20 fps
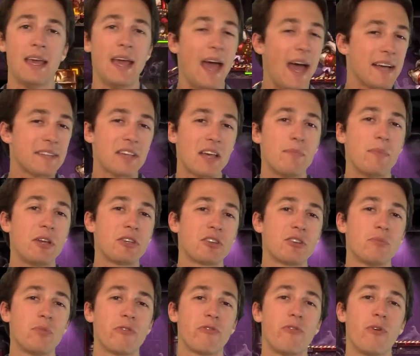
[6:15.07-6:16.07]
As I
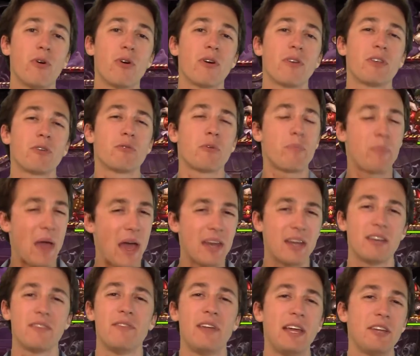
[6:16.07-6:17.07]
mentioned before, the
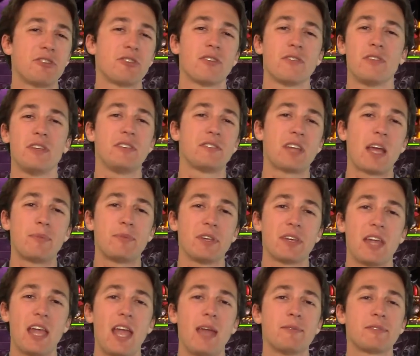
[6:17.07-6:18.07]
repetitive nature of these types of
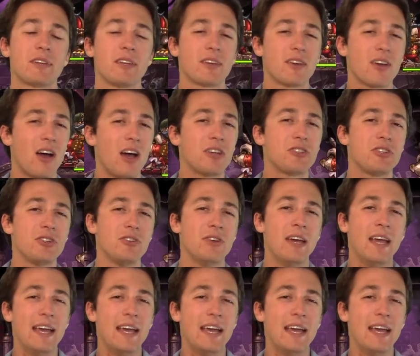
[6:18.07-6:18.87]
games can cause you